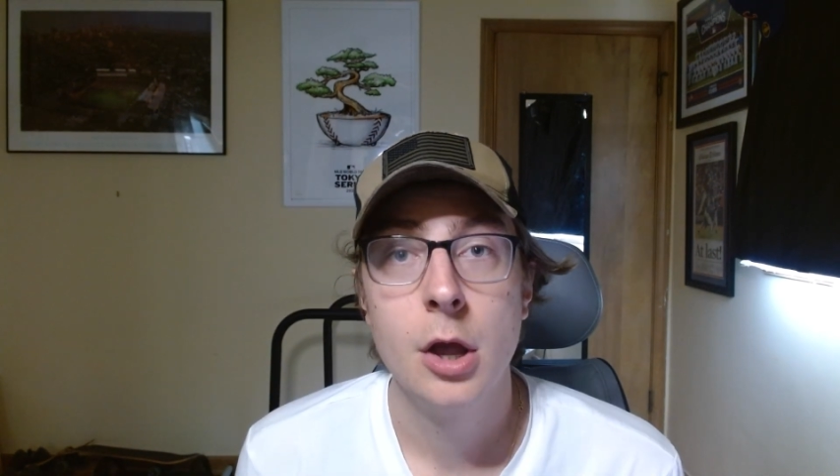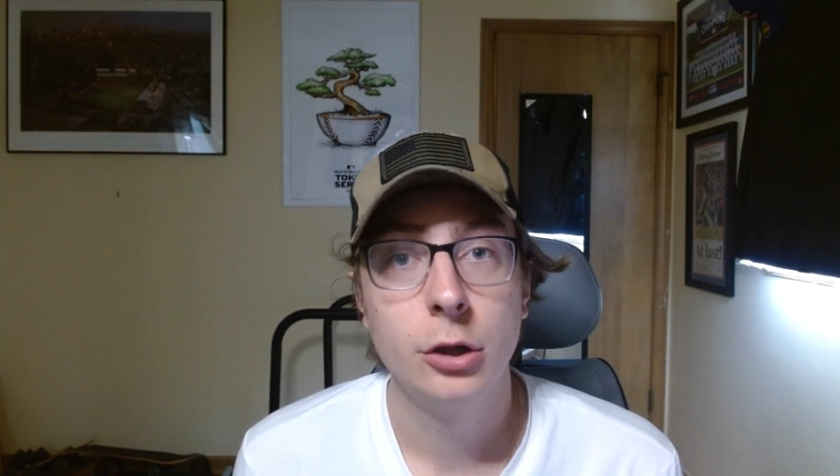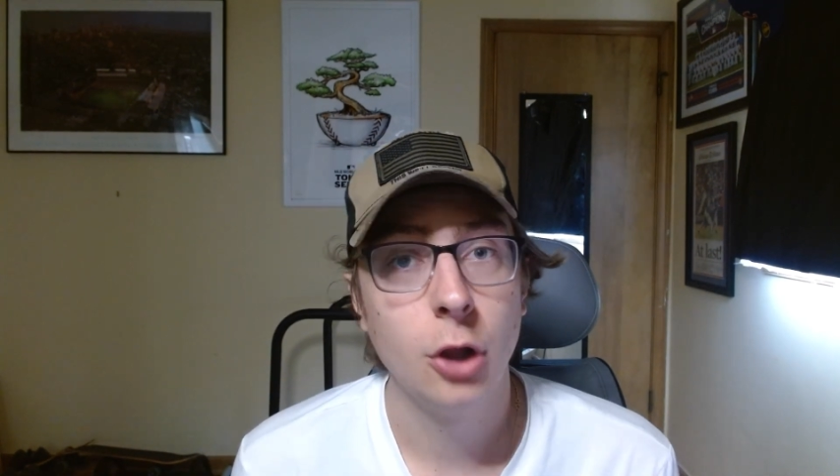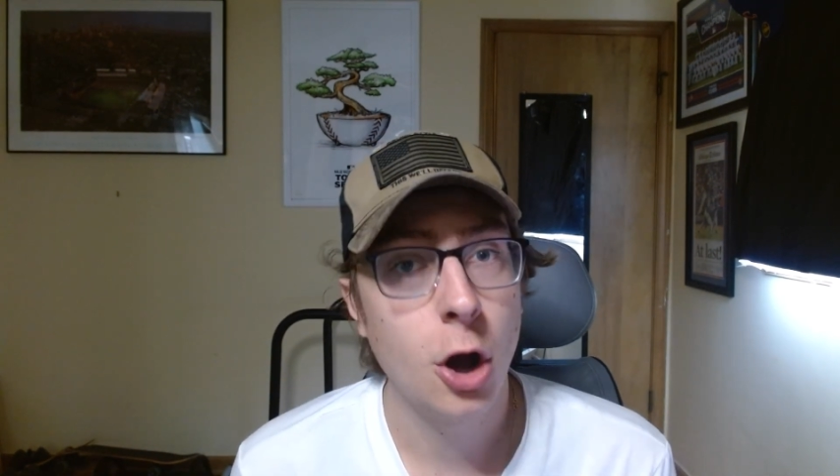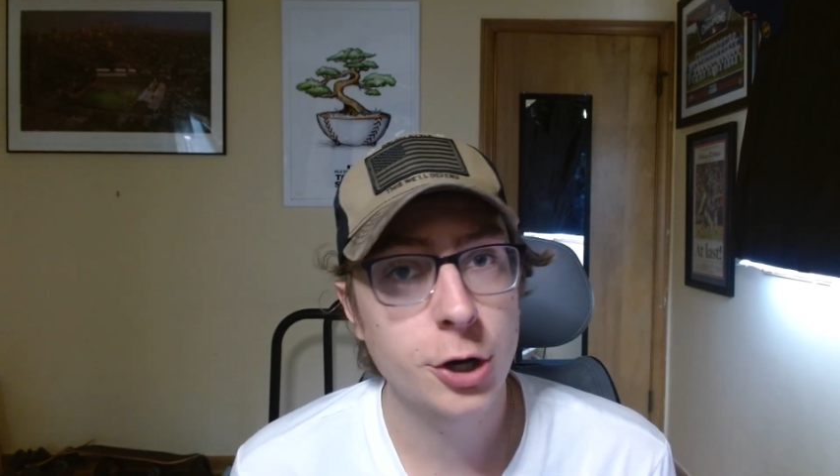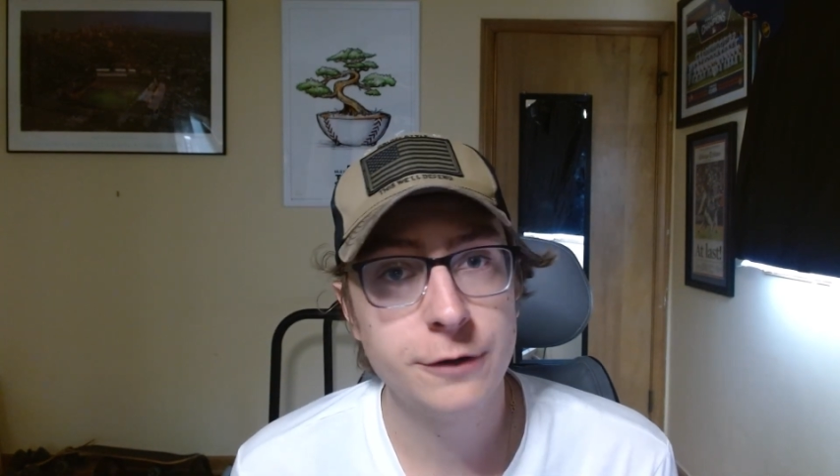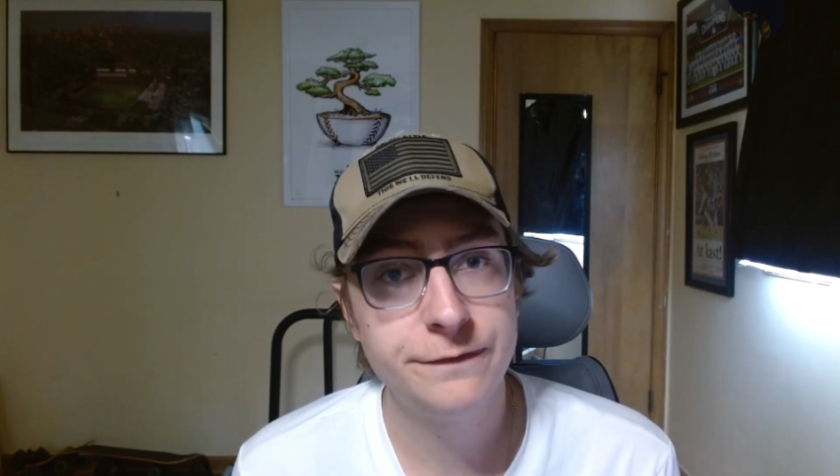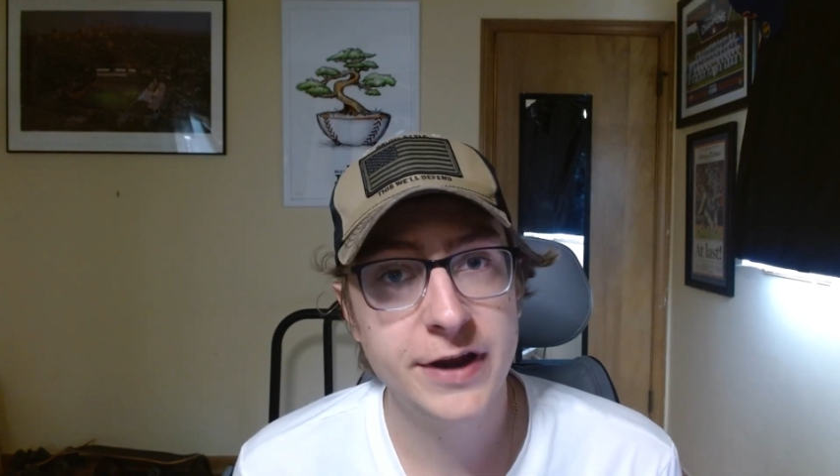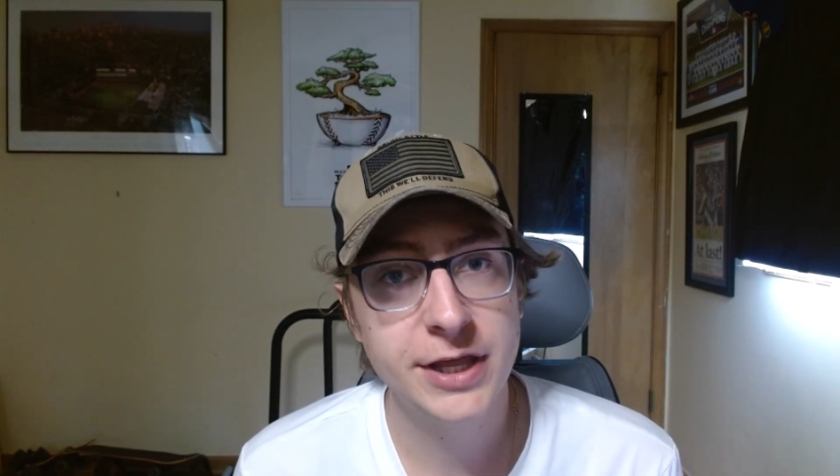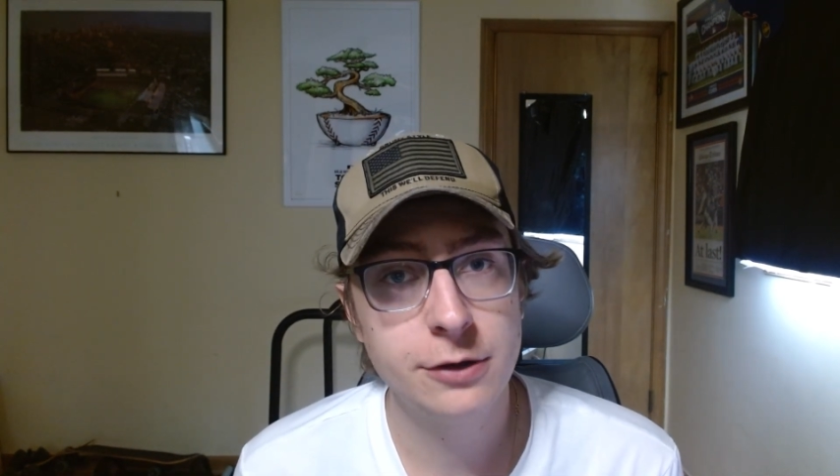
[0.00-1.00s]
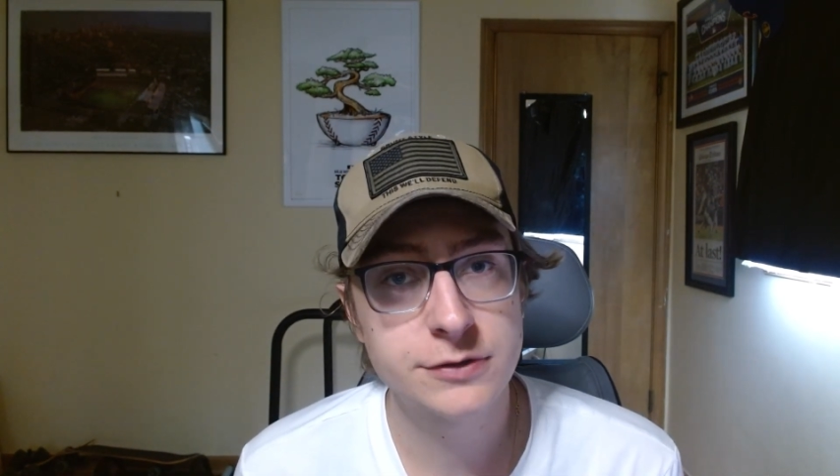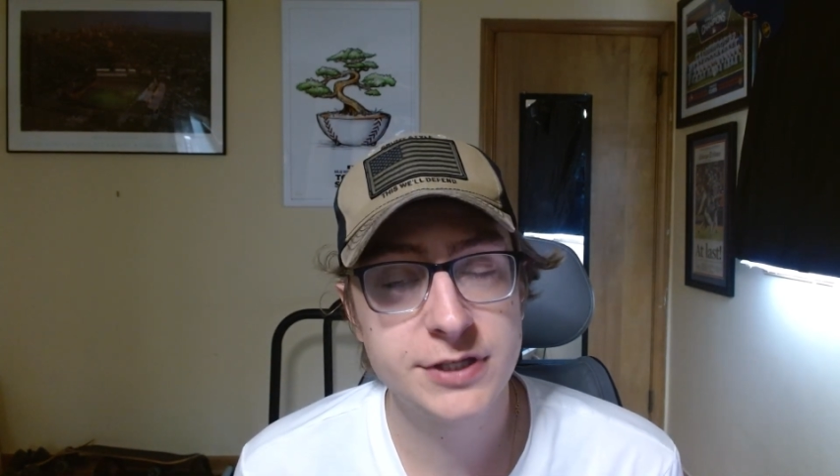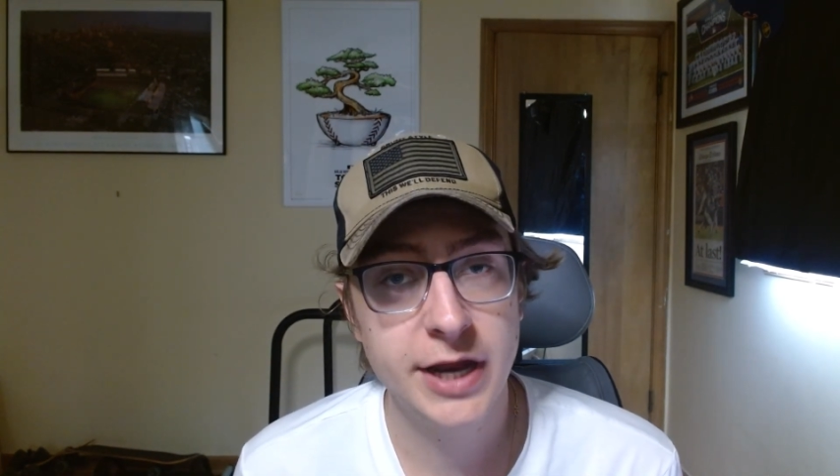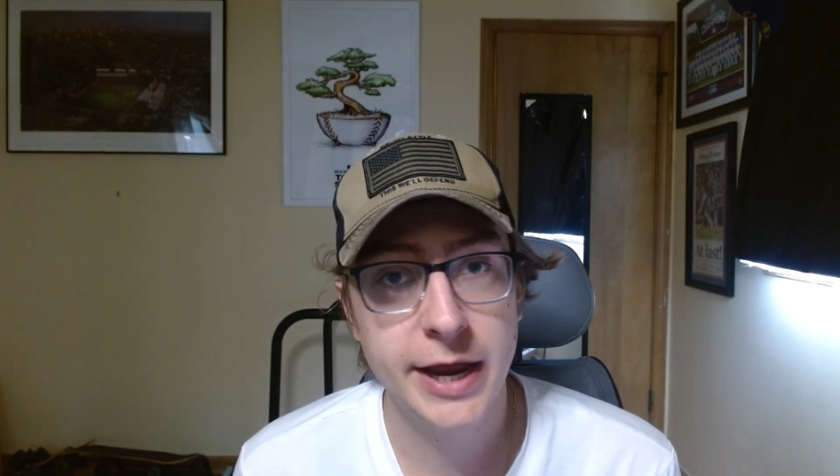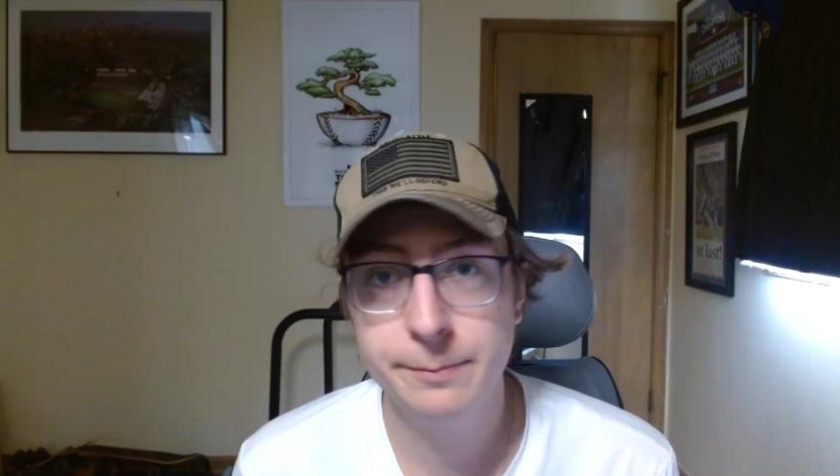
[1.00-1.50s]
Longer video today,